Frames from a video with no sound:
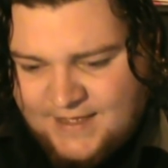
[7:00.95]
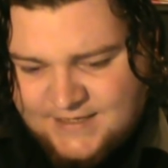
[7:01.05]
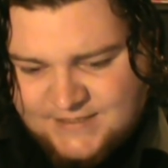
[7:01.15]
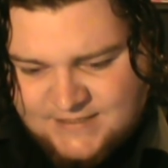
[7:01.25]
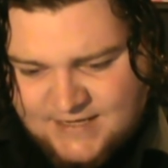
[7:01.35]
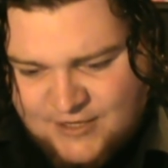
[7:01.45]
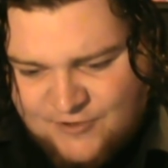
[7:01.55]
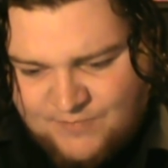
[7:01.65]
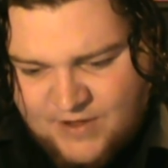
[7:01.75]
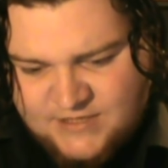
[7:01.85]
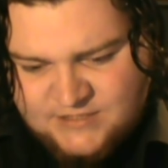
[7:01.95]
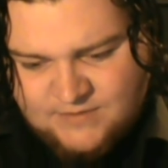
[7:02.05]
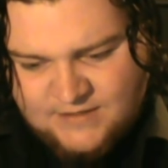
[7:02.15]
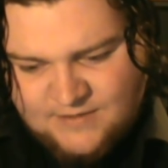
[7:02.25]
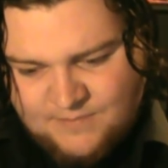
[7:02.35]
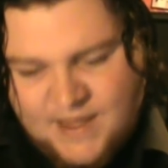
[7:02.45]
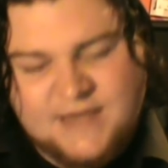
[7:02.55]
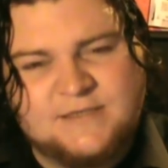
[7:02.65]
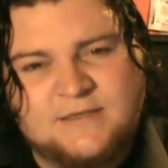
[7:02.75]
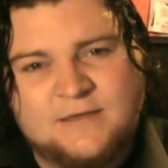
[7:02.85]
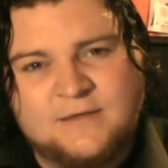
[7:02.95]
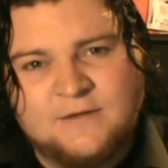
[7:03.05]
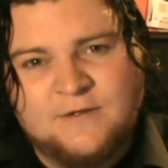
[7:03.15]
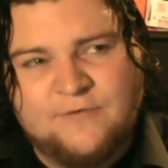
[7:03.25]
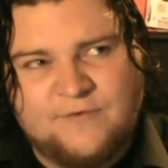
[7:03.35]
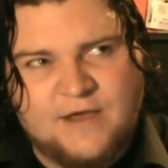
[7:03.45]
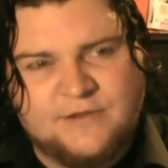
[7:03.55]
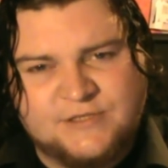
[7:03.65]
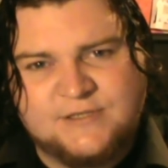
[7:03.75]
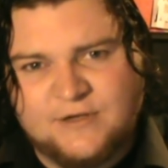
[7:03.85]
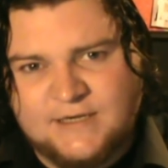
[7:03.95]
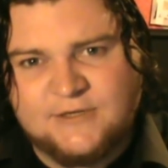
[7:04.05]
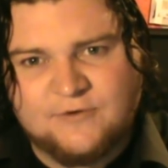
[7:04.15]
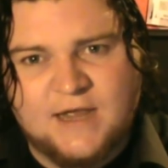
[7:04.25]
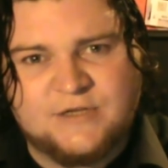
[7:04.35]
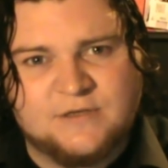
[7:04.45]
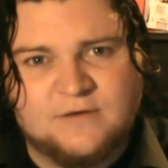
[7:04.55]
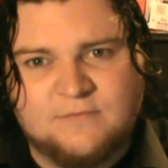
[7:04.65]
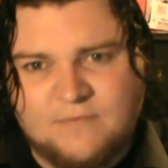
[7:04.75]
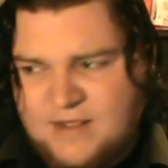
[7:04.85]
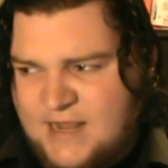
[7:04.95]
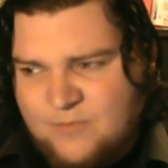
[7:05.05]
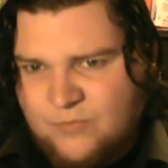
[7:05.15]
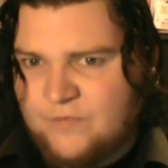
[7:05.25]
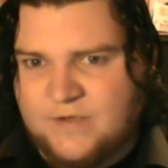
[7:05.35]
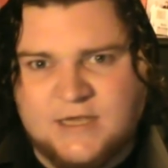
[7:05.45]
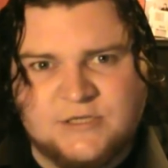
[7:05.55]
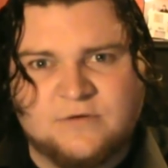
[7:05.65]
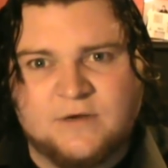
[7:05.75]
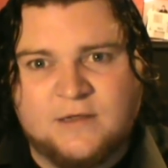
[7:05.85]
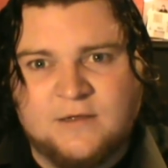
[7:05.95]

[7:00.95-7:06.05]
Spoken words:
is still possibly the best father-son interaction in movie history.